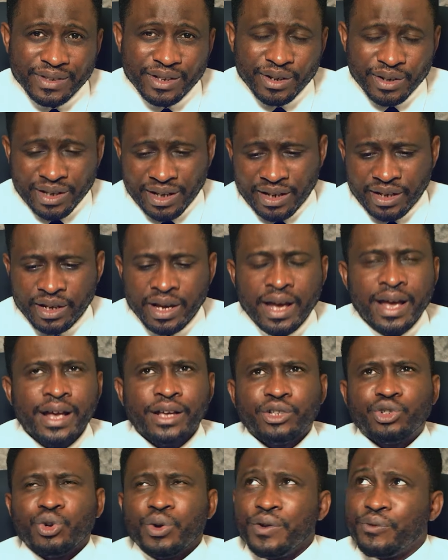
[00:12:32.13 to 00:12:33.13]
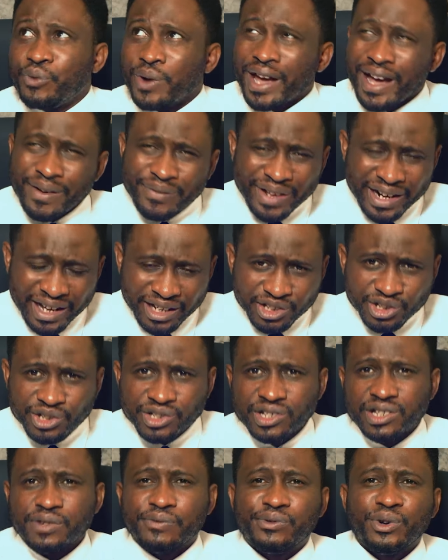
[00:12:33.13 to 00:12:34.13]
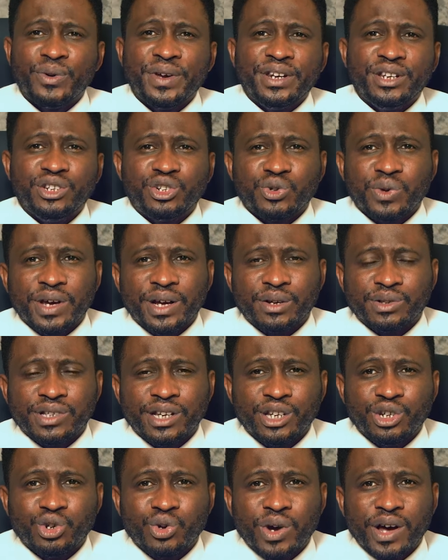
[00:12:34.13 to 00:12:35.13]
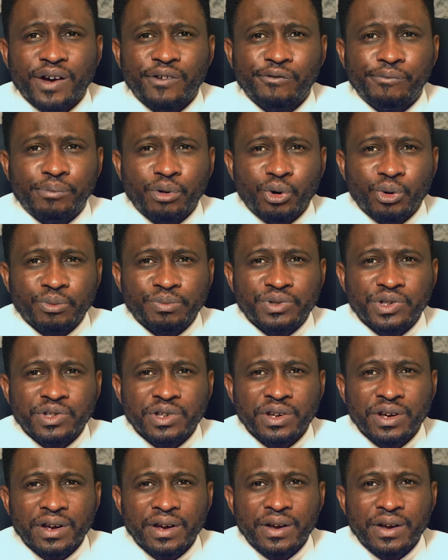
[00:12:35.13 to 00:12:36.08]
Okay, so if we have electricity flowing into a house and you don't have bulbs,